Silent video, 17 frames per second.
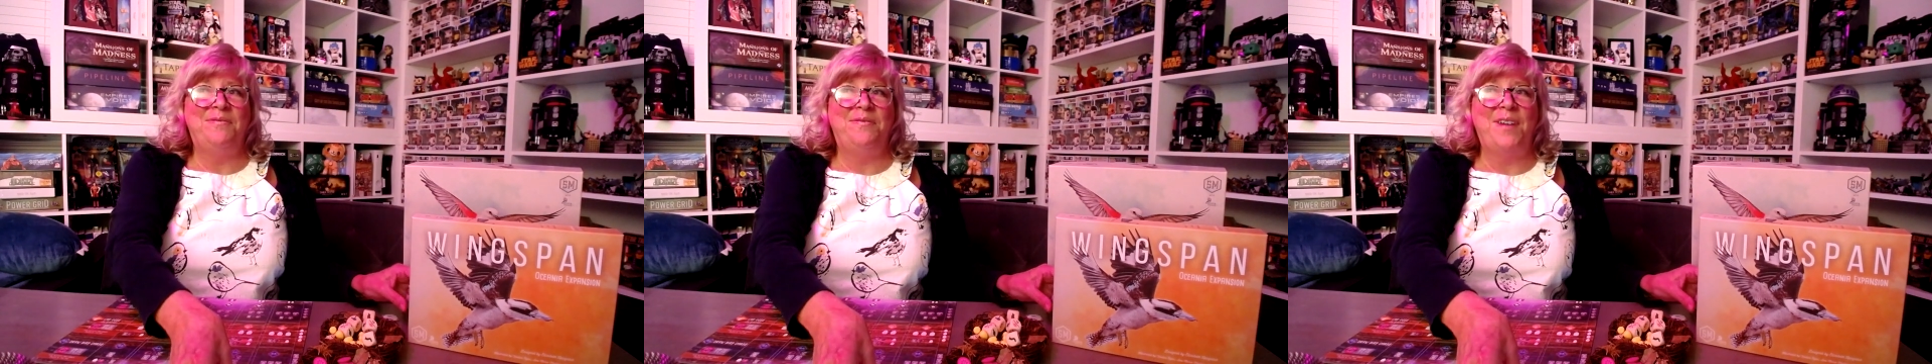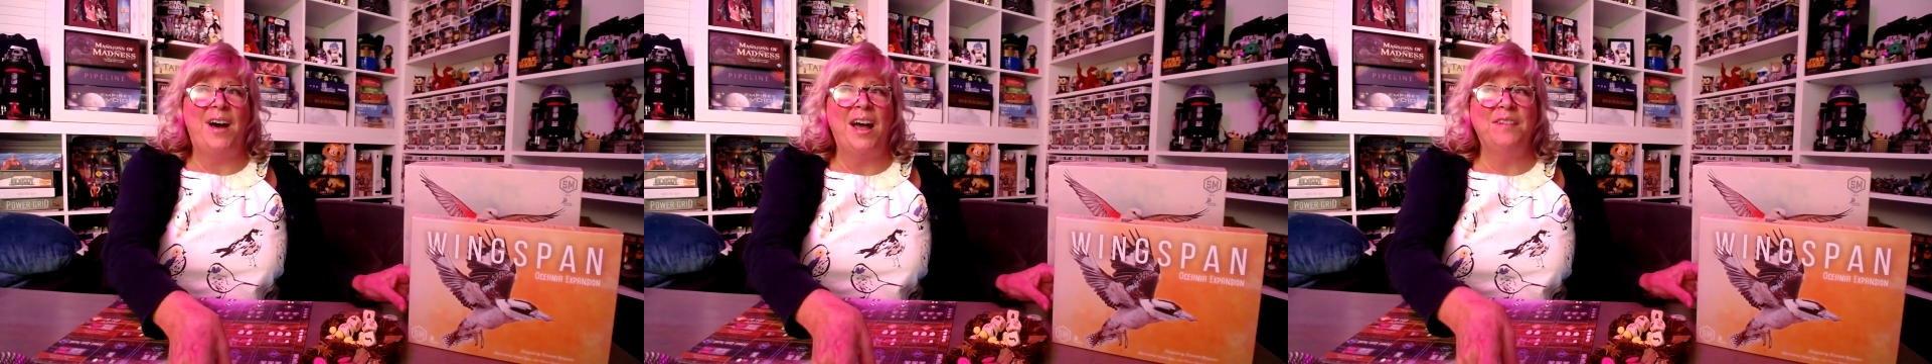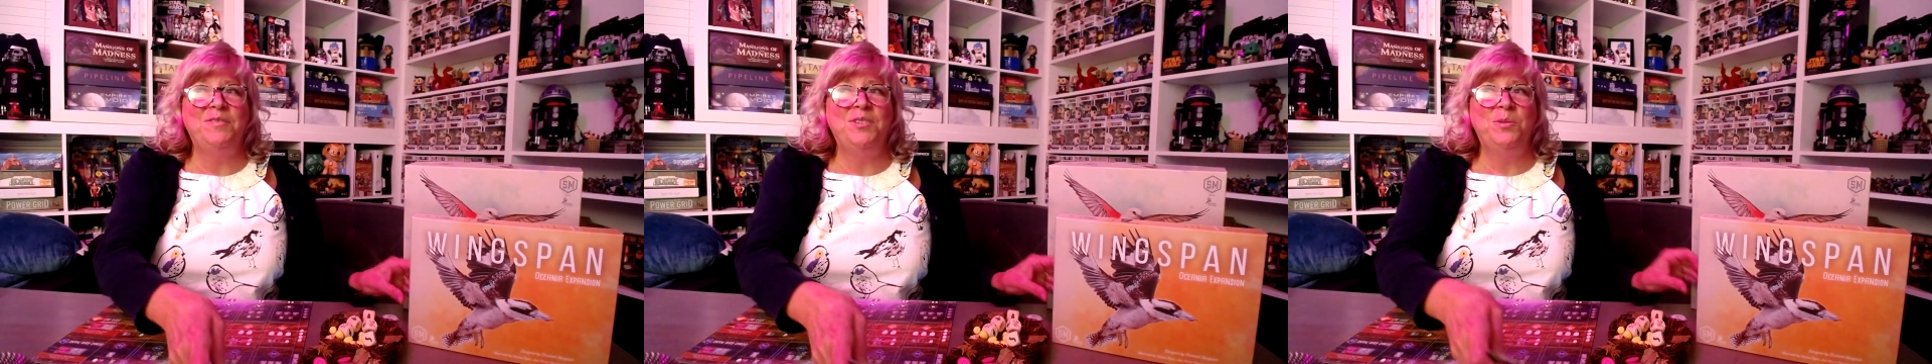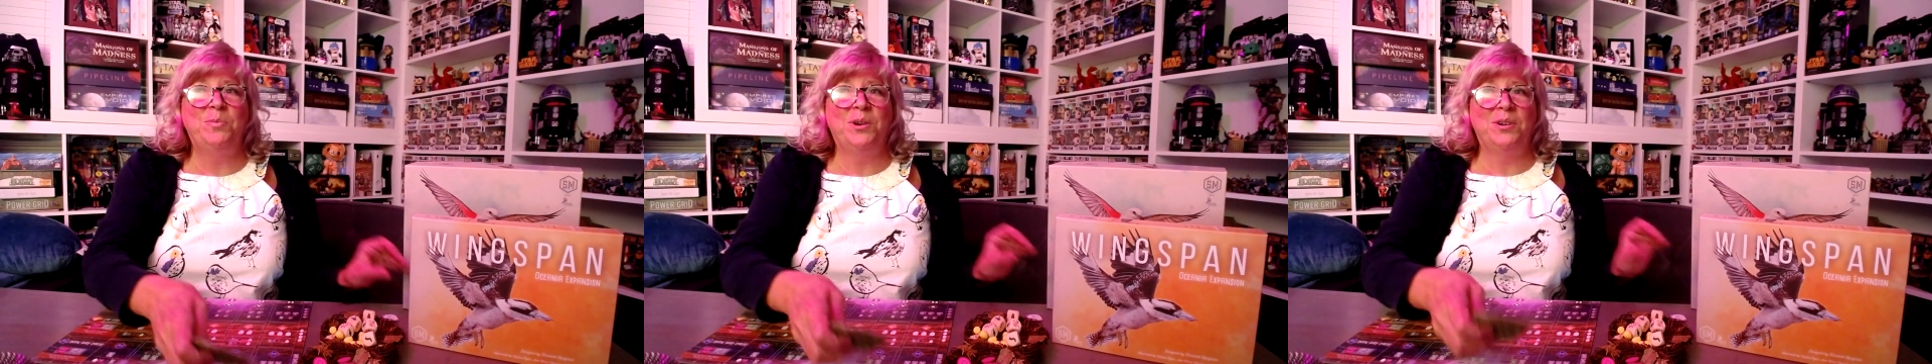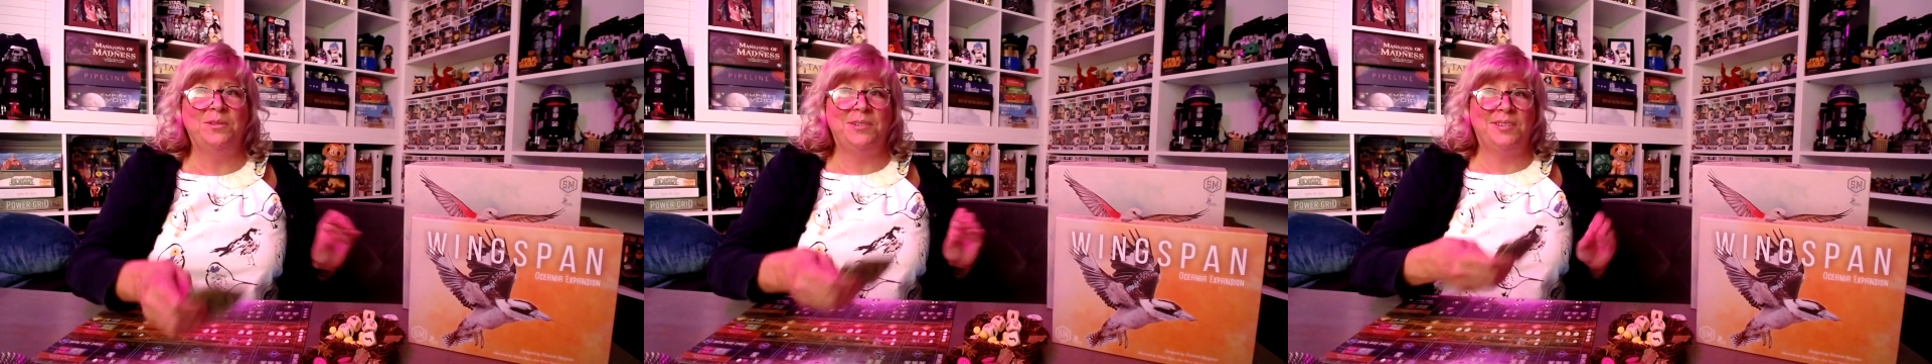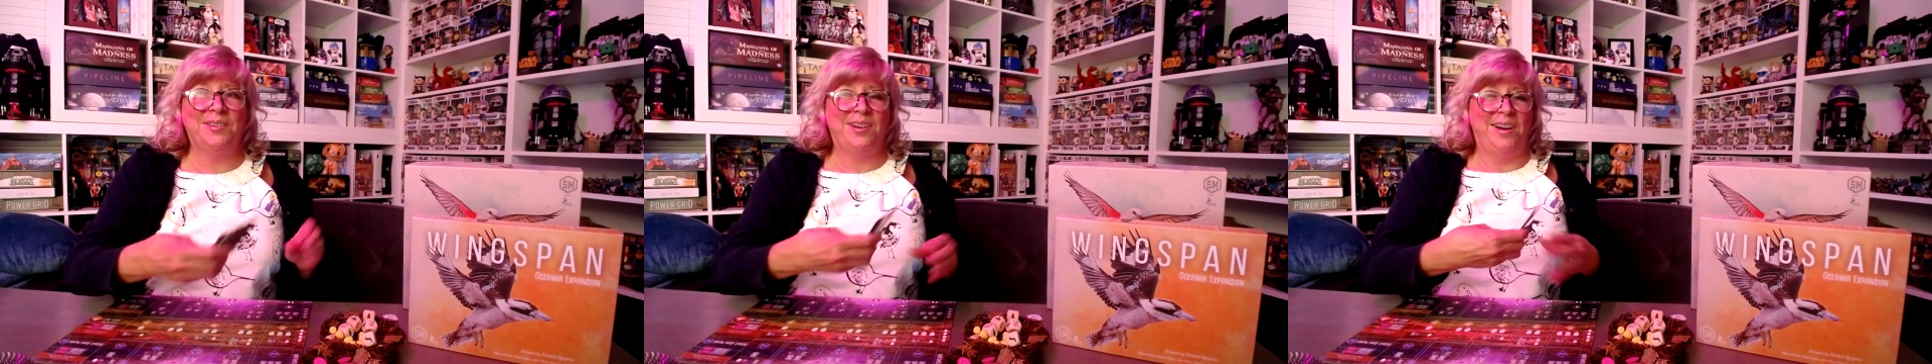5 new
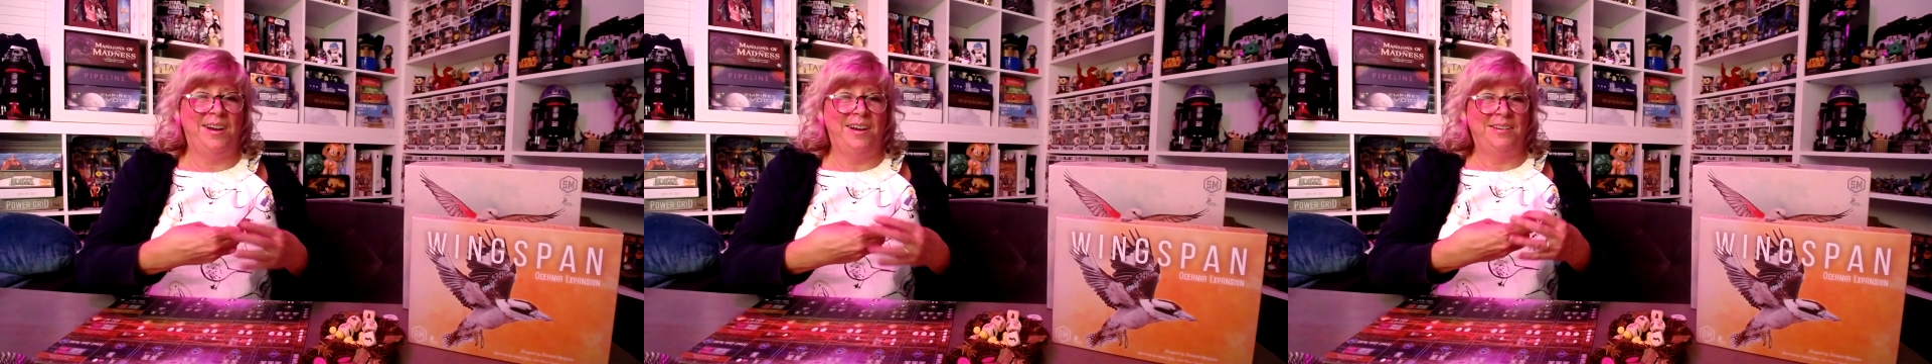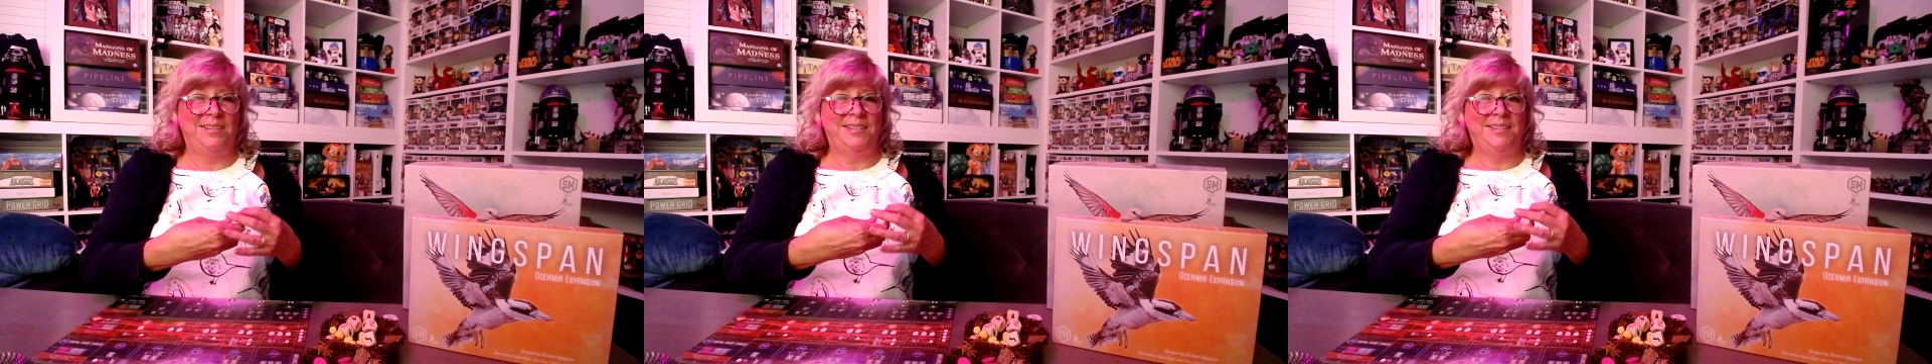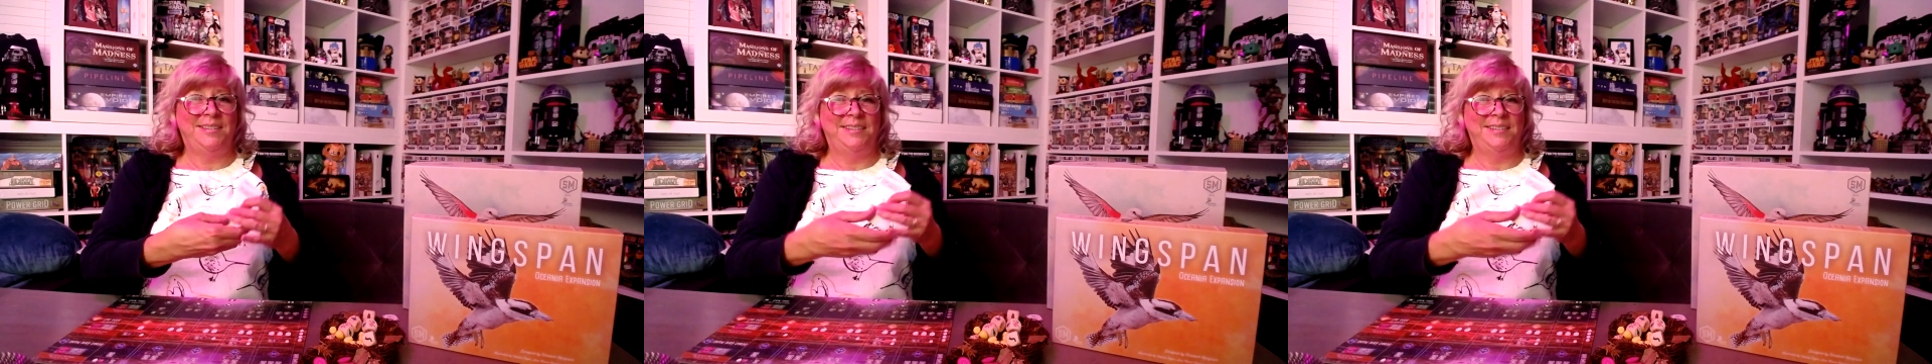bonus cards.